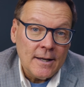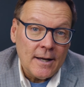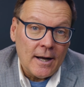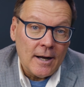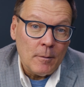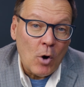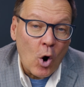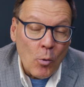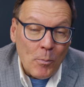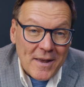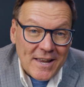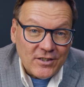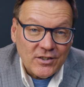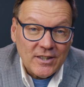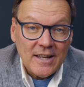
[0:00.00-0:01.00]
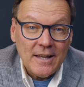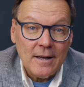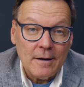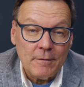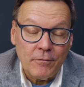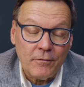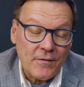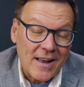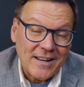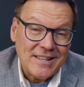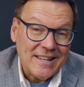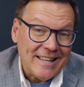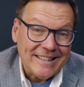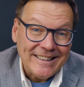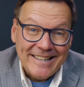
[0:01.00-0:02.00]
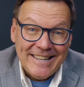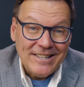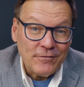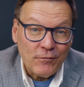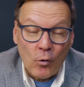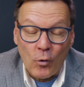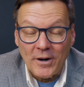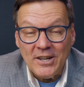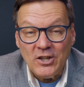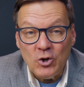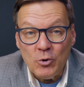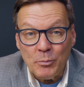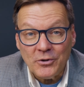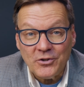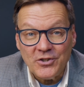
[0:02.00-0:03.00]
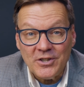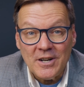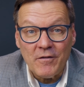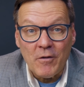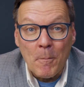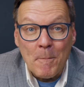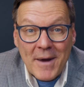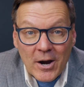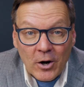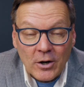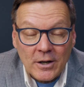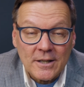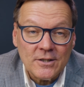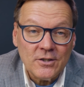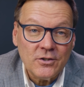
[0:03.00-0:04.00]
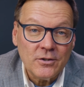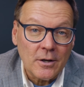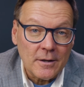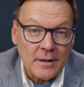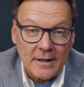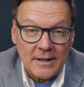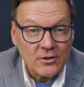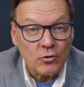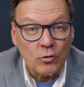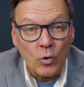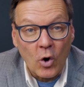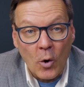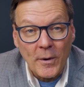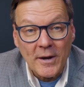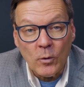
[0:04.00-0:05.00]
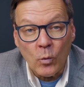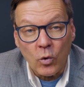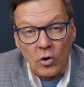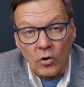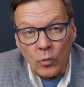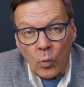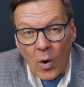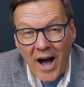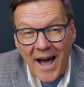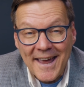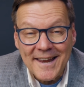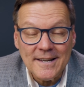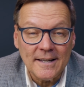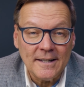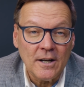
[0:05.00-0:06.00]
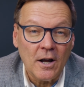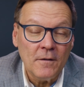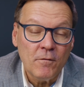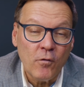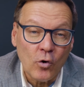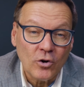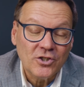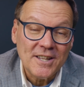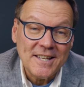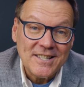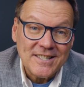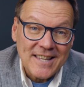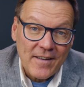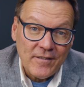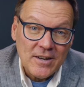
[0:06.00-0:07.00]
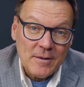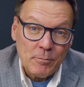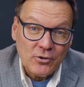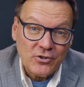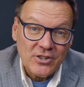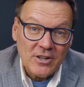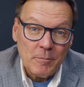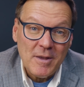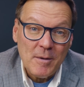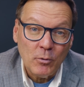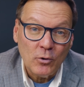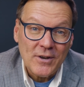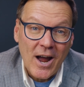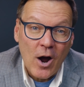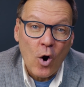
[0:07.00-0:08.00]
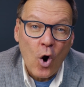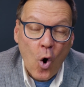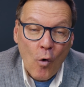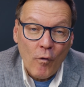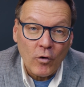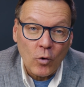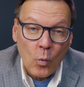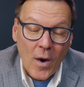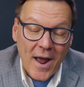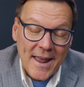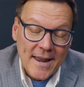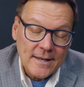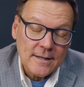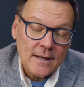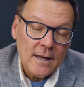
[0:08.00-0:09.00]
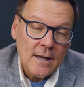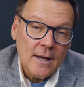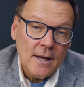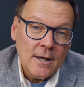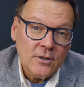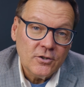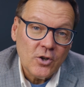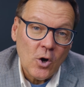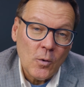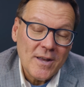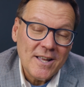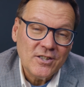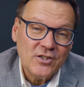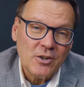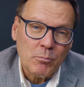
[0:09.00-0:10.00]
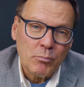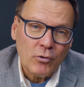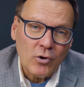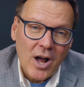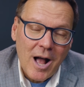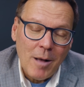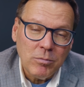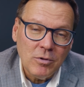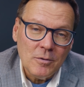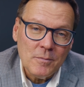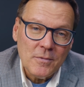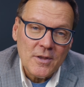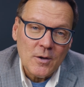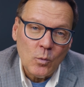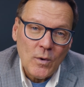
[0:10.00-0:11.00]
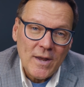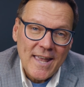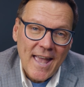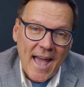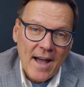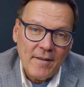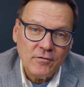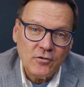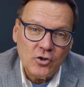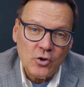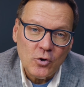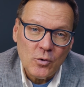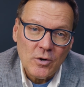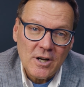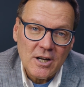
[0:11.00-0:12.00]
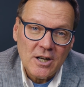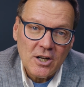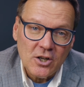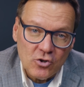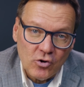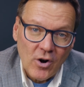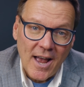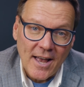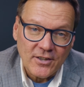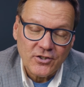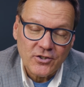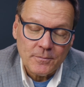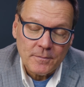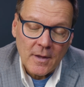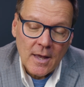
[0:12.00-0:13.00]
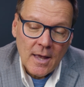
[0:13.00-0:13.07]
um, obesity affecting at least 42% of Americans, and it's growing worldwide. And unfortunately, 70% of people now overweight. So it's a problem that we have to address.